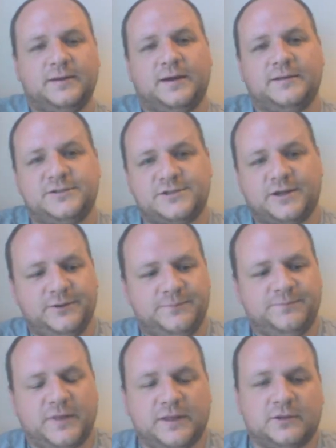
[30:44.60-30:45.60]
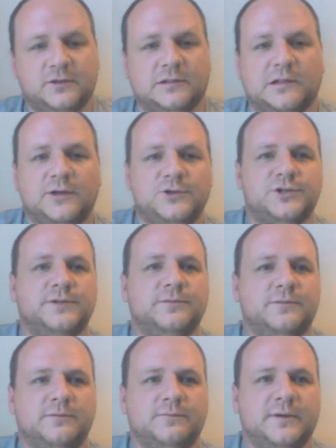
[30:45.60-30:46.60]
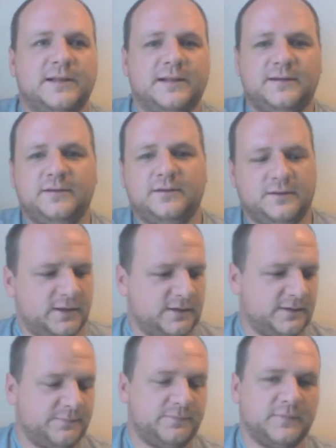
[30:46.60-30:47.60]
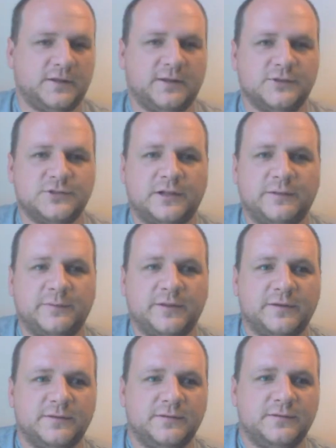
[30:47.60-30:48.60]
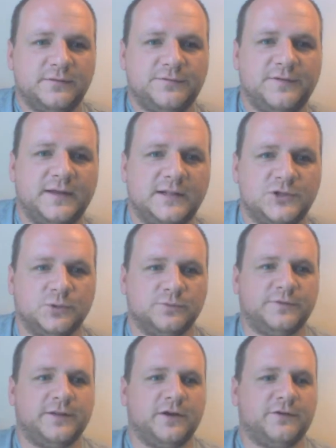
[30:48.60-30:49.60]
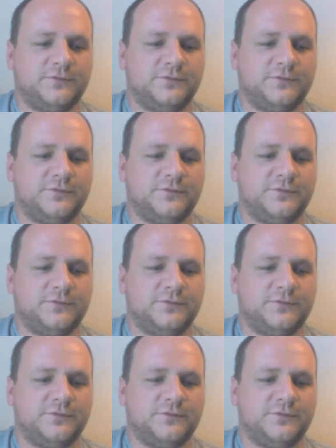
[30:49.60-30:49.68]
So, in conclusion, really, I know it's only been a fairly short video.